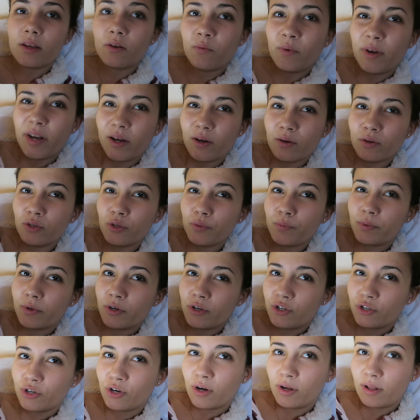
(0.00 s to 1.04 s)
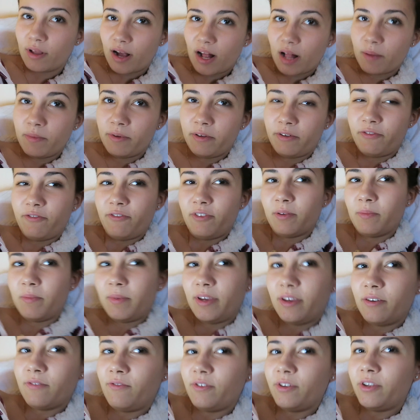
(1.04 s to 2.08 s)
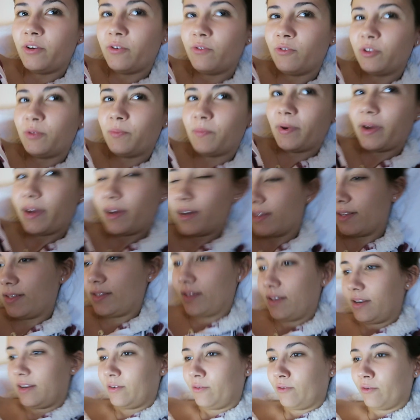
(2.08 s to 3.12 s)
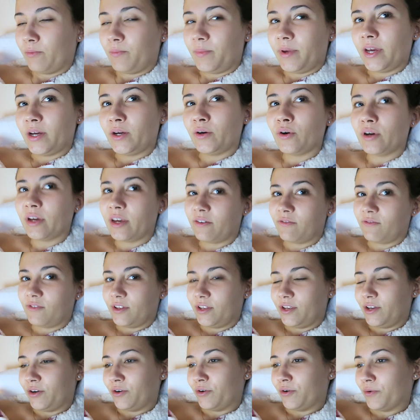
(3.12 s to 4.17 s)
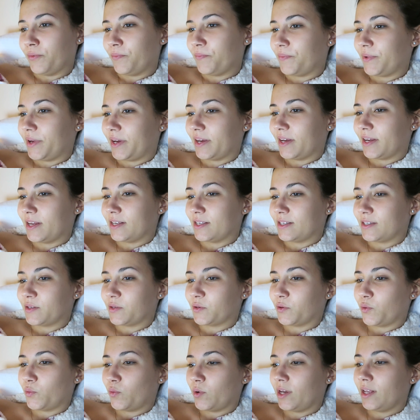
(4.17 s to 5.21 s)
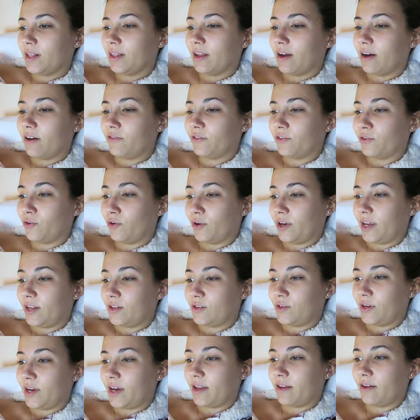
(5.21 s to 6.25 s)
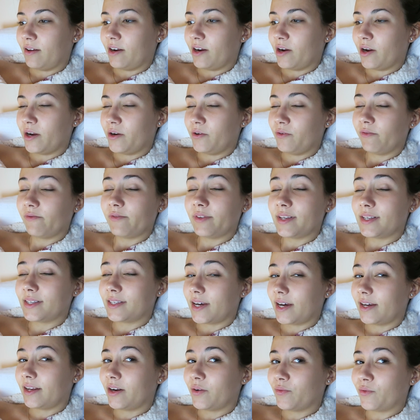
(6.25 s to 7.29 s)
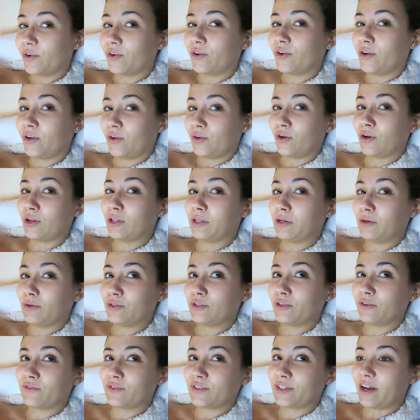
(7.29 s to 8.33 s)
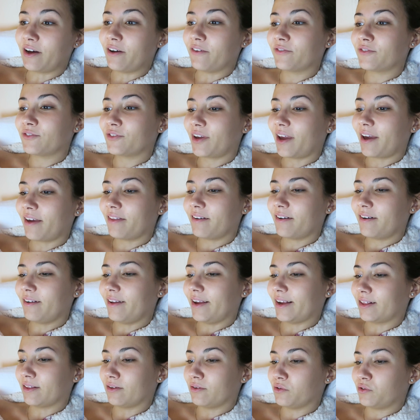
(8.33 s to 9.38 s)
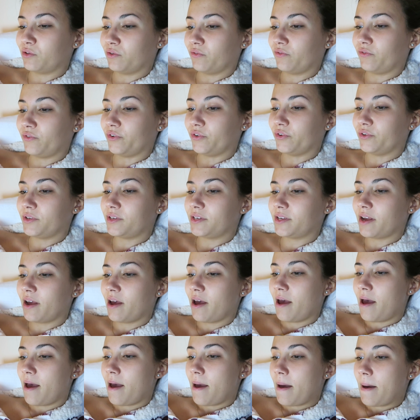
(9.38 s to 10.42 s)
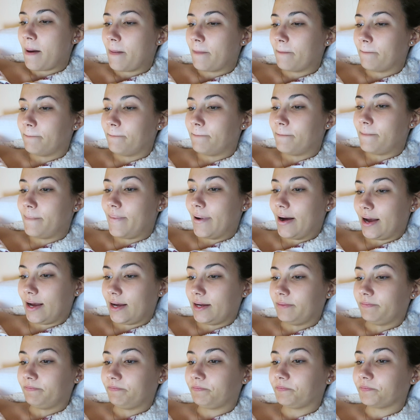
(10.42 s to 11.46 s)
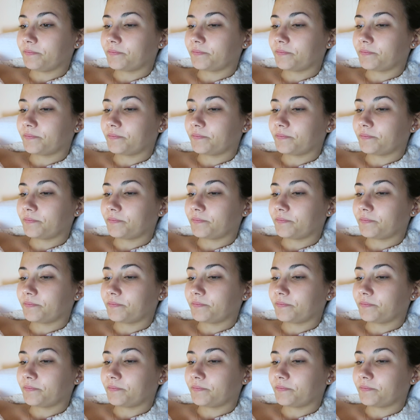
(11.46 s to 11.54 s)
when I go to Portugal, I'll be filming a video with my cousin. It will be a cooking video because we love cooking together and we've decided we're gonna cook loads of stuff together, like loads of food. But